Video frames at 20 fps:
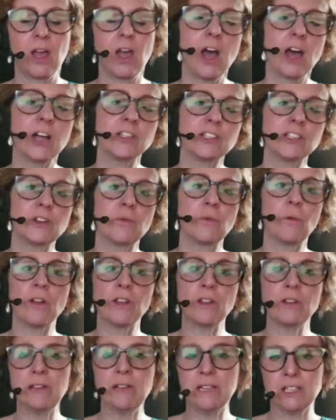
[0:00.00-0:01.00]
And so
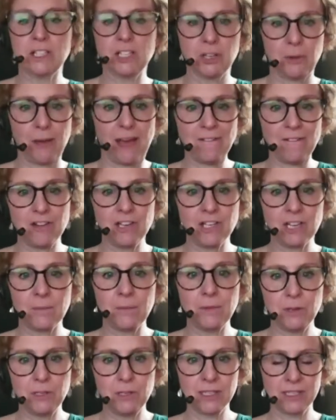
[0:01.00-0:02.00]
what you need to do every time
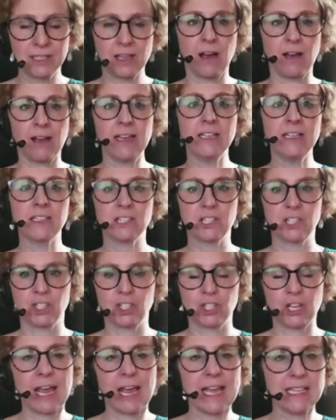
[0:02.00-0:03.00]
you decide to
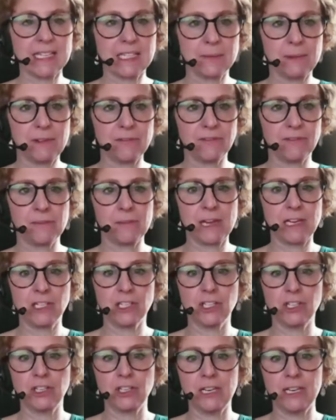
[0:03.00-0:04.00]
share some
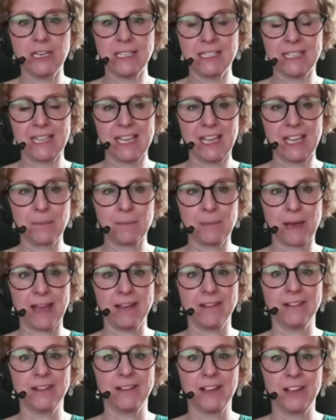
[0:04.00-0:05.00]
information, you need to think
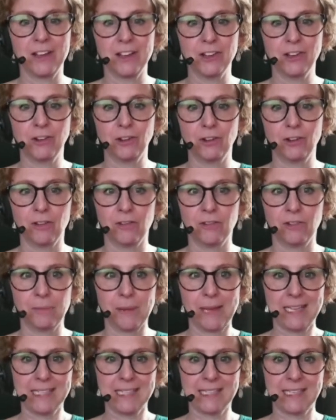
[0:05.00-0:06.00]
about your lawful
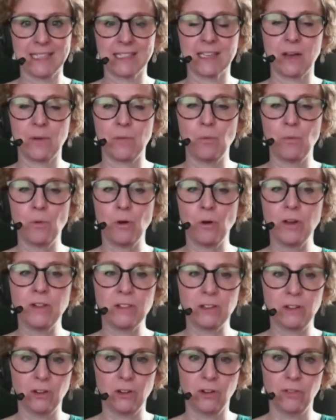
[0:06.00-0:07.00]
basis. And one of
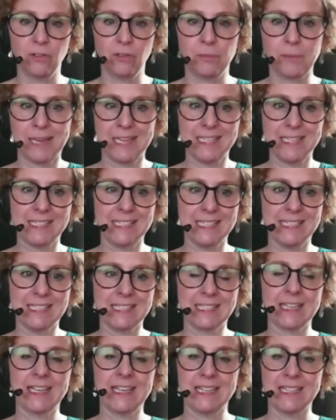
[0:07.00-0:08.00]
the lawful
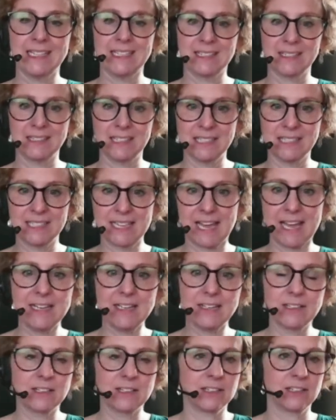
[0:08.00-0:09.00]
bases is
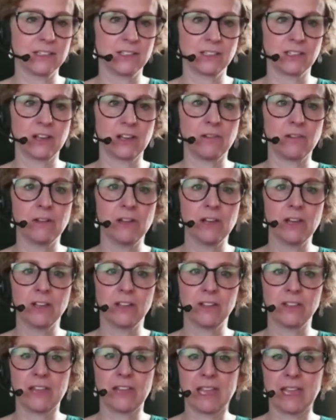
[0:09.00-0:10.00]
consent. And so
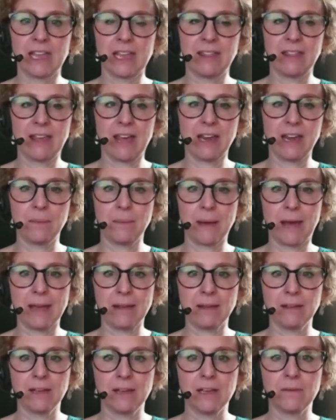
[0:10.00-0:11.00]
you're thinking then
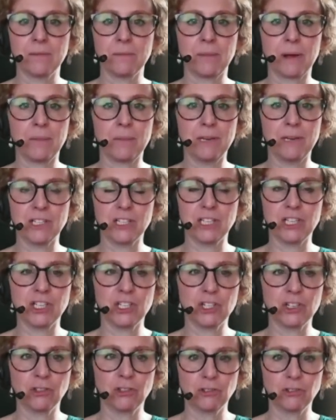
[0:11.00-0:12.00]
about publishing
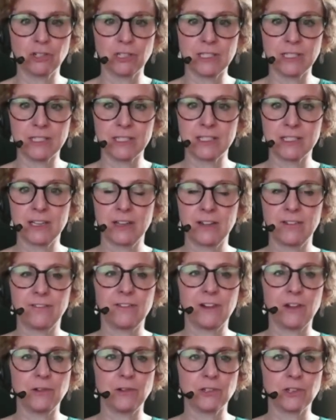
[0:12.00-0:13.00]
children's
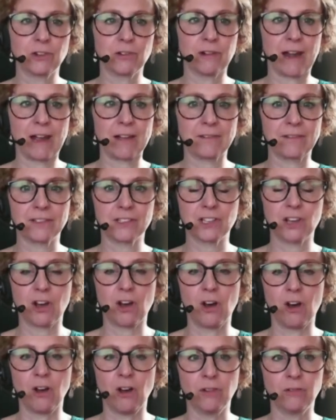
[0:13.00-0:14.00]
photographs
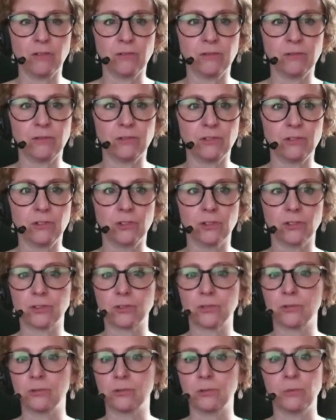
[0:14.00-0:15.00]
on your
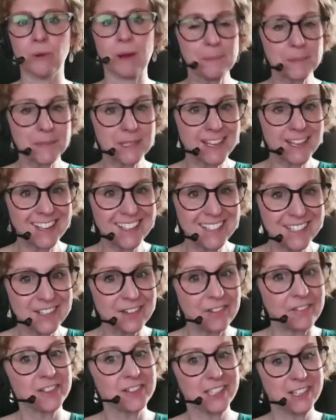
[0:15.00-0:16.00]
school website.
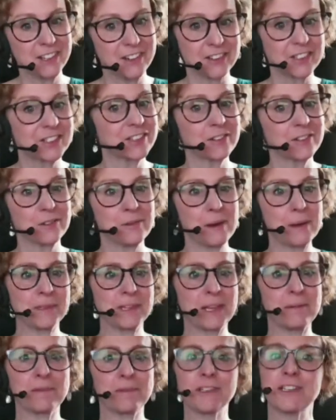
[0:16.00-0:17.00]
Obviously, you're a school
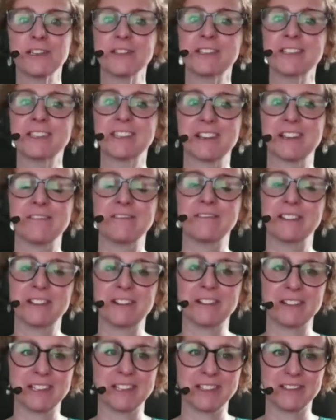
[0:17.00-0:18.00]
website producer, so
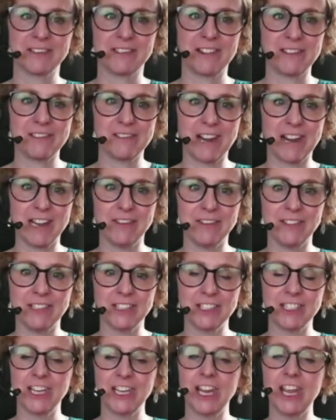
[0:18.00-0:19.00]
this is very
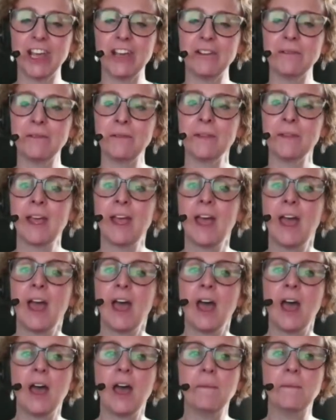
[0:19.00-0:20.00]
relevant to you.
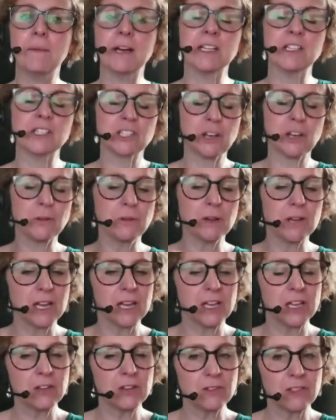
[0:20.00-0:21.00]
And so
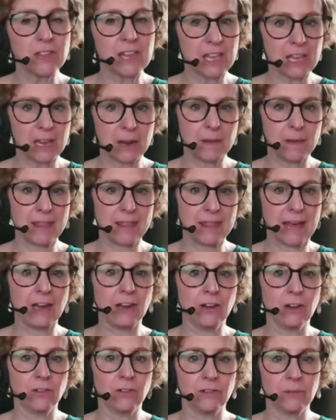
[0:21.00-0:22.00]
you're thinking about that
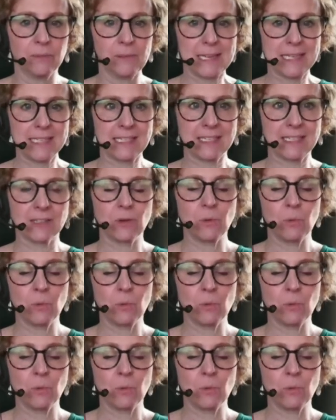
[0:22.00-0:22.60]
lawful basis.